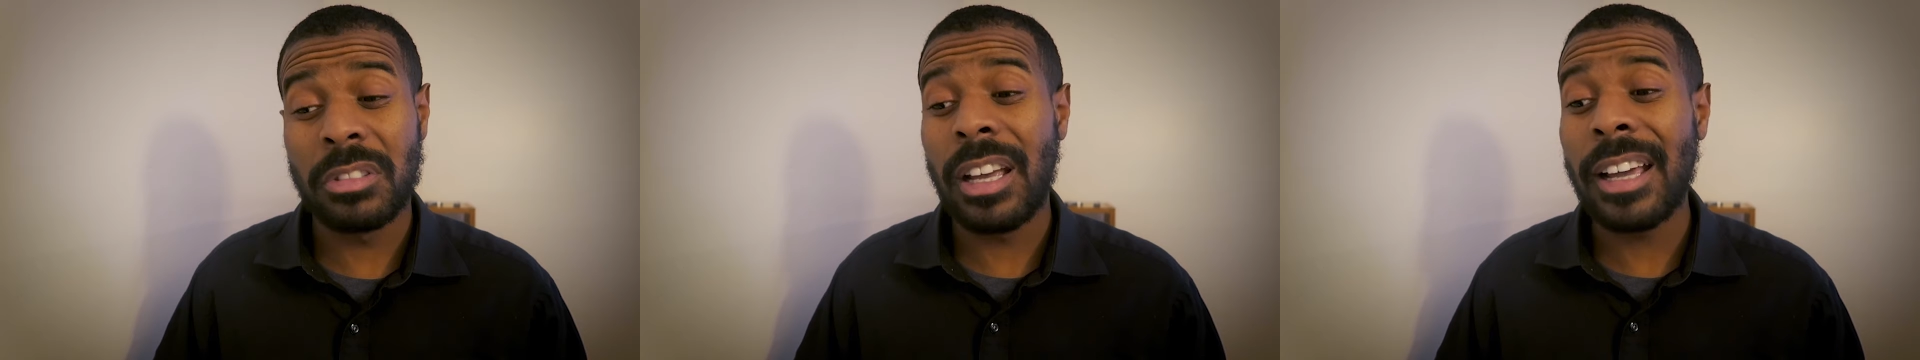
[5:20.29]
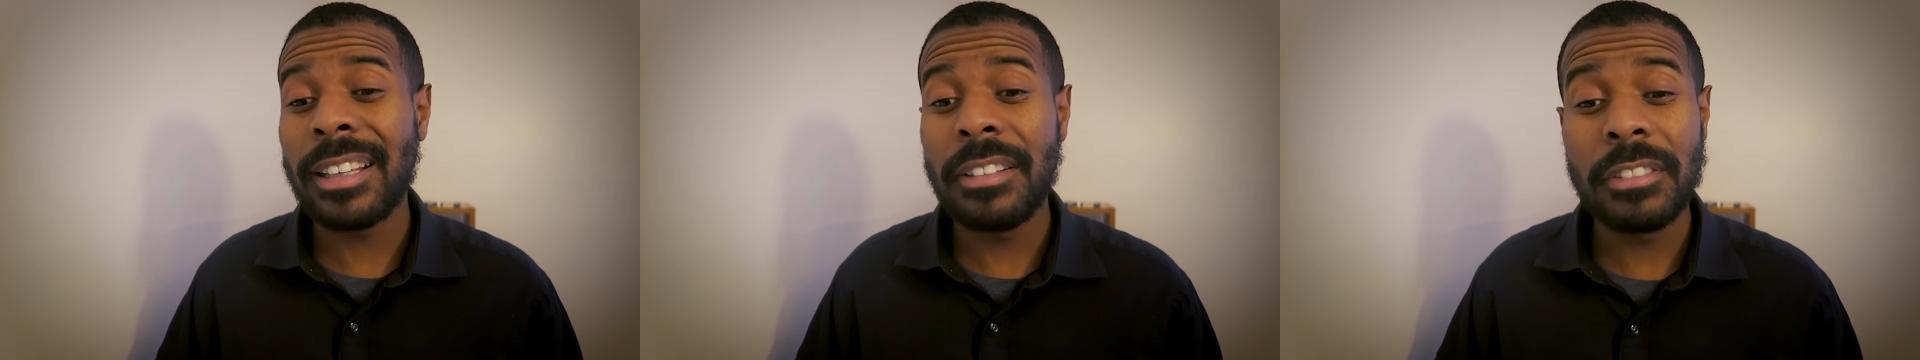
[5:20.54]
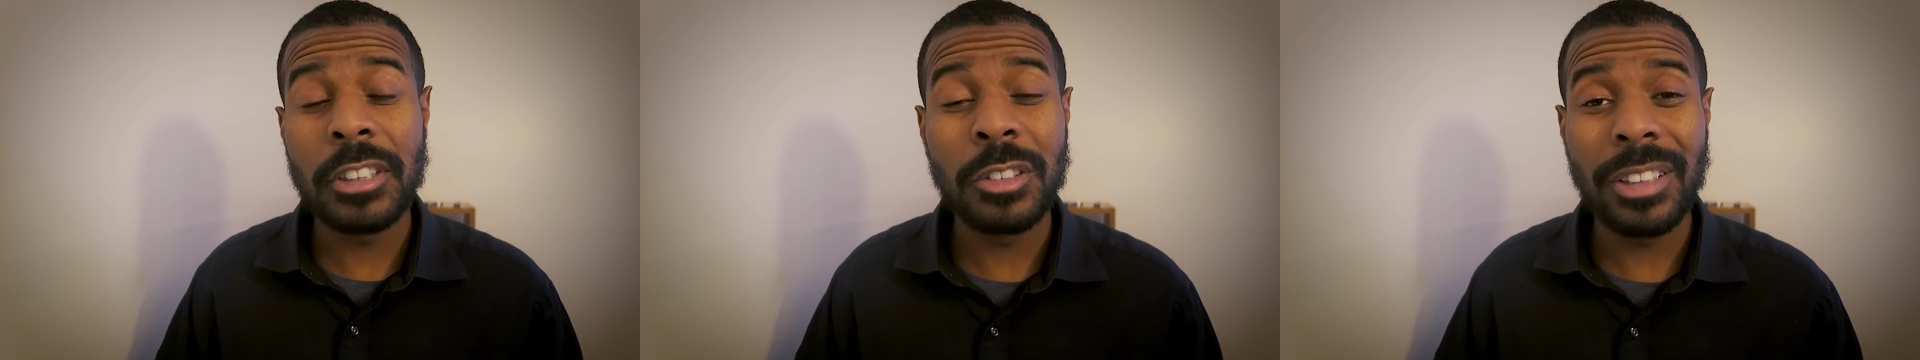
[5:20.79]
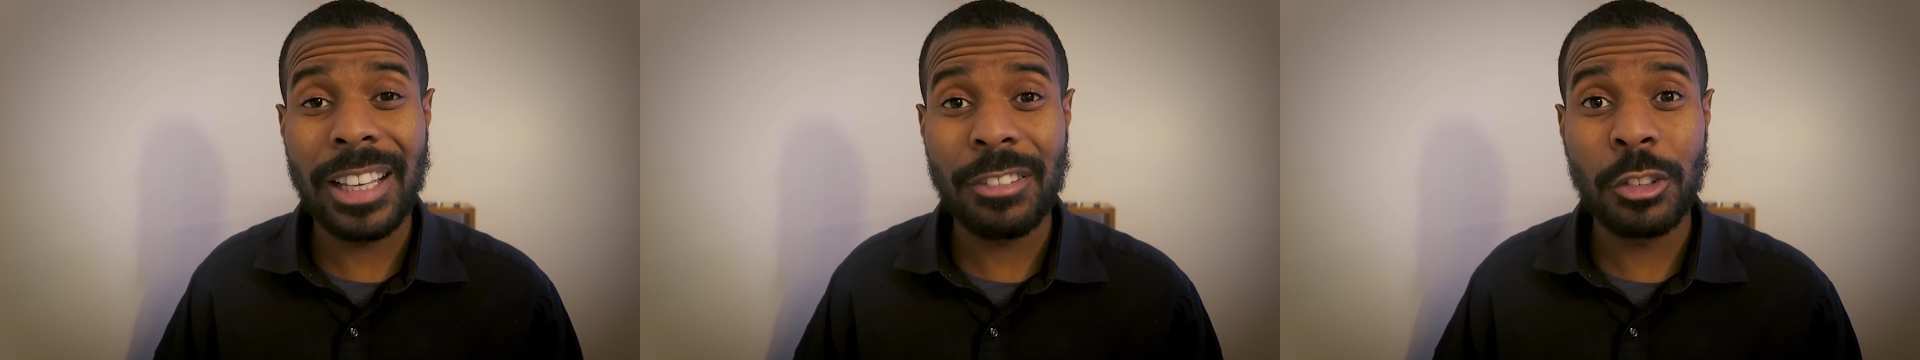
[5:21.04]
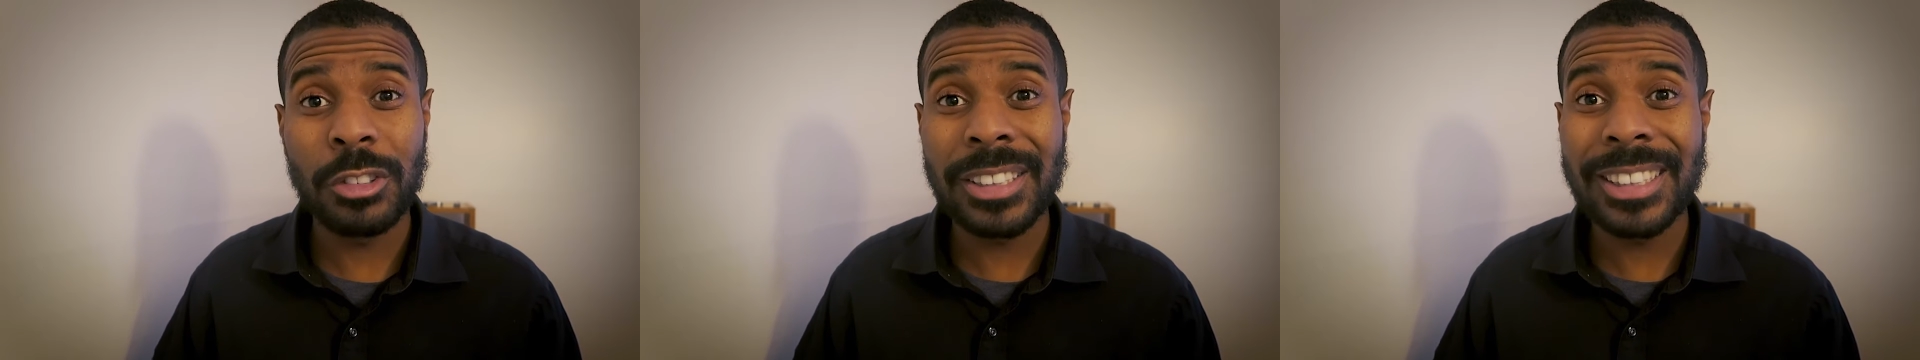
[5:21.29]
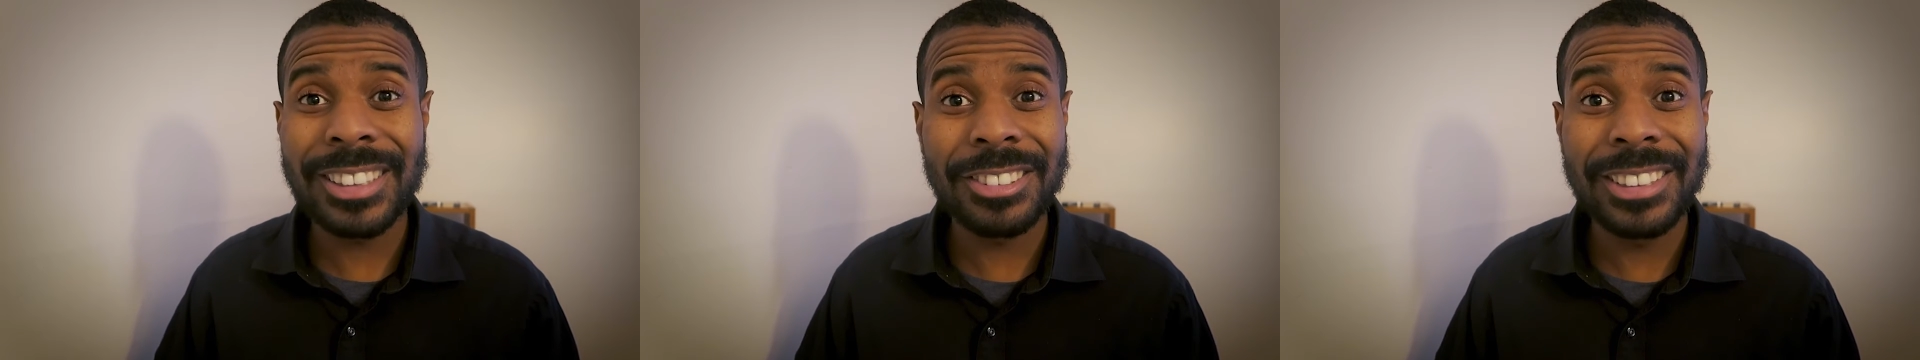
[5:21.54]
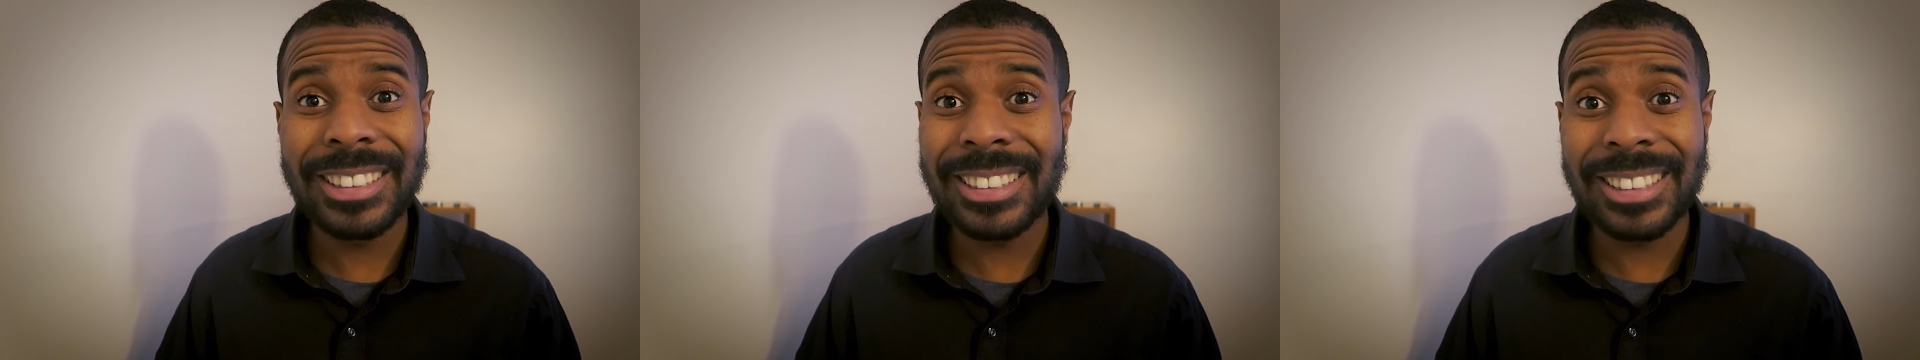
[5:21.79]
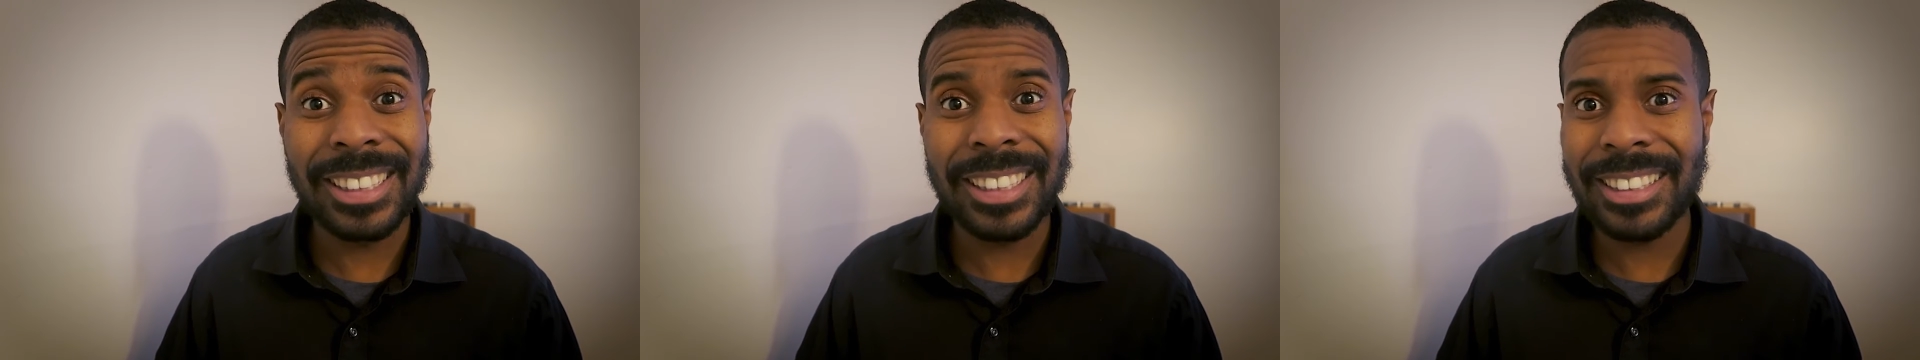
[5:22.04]
I can even do like rotisserie
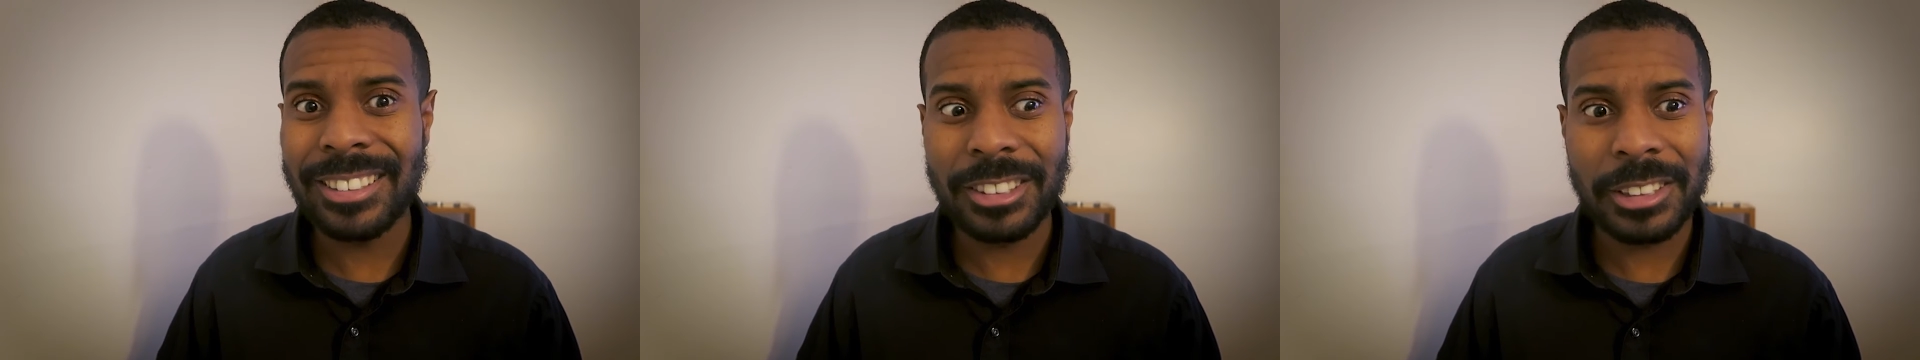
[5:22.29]
chicken